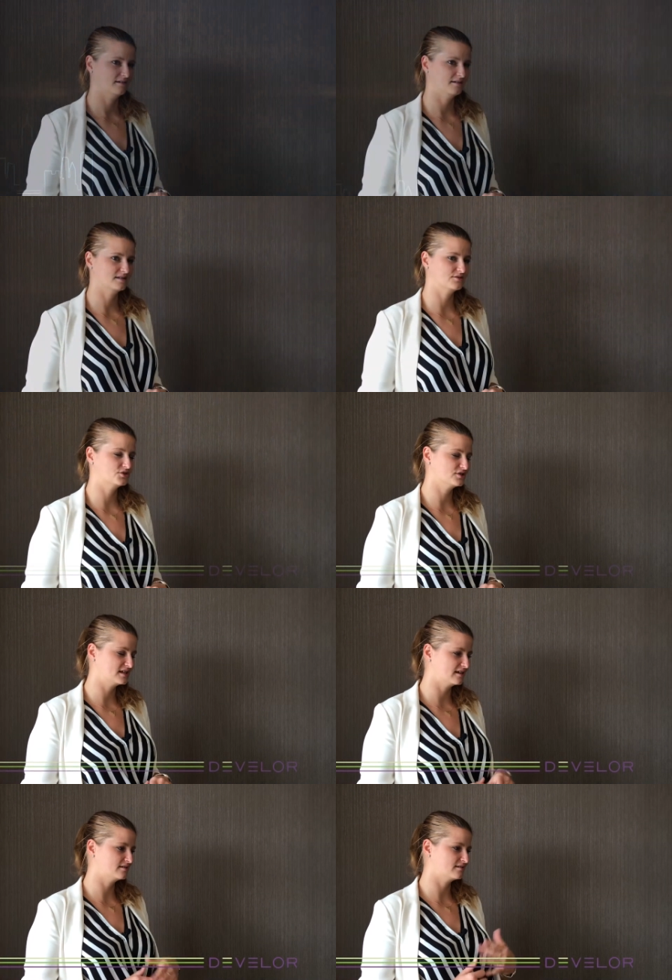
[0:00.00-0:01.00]
it's
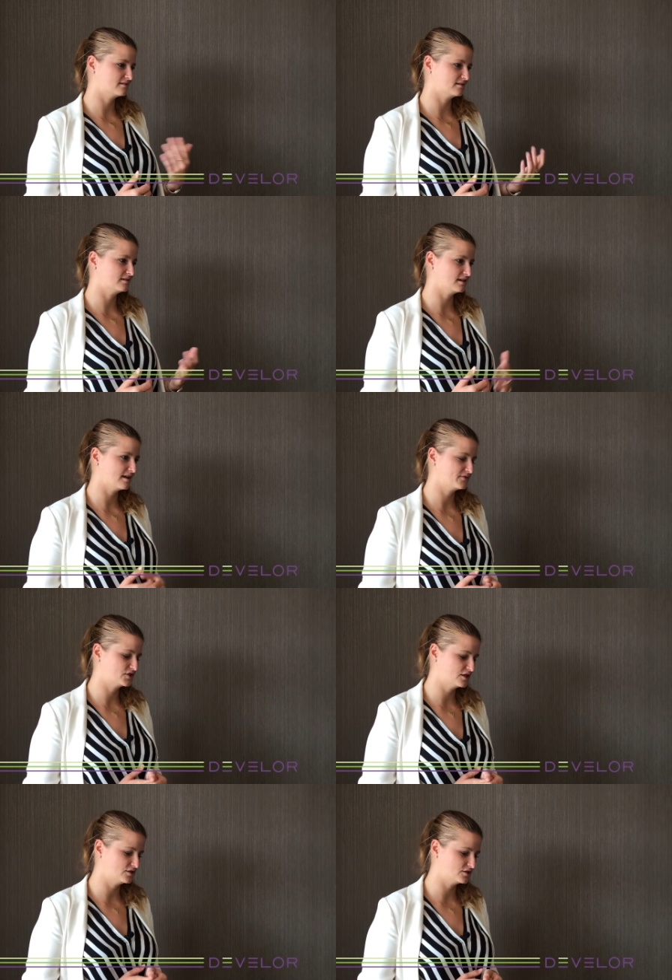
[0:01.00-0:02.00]
interesting. It it have
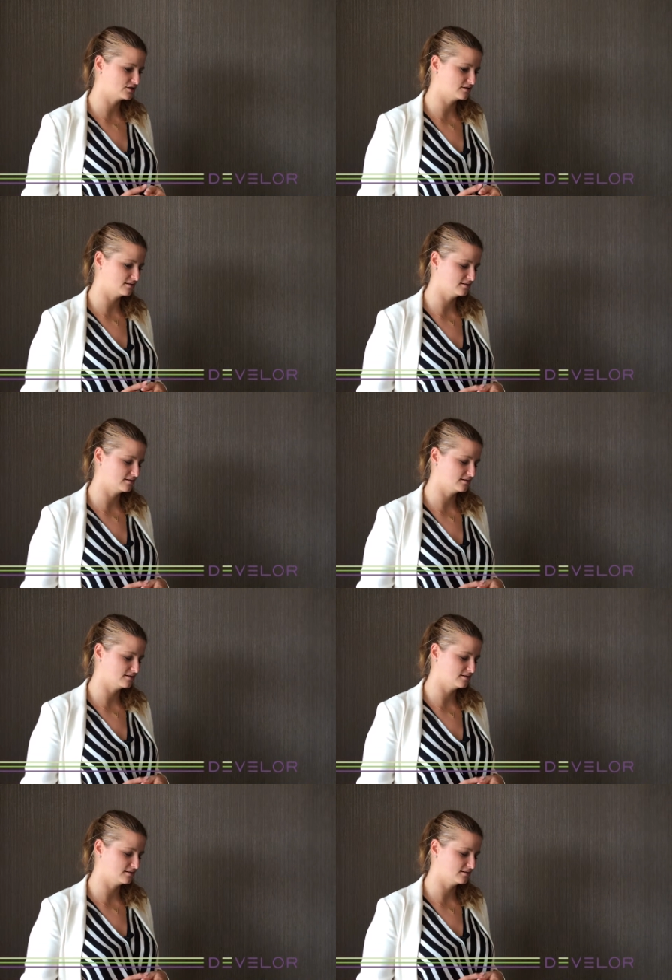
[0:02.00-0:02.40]
changed um,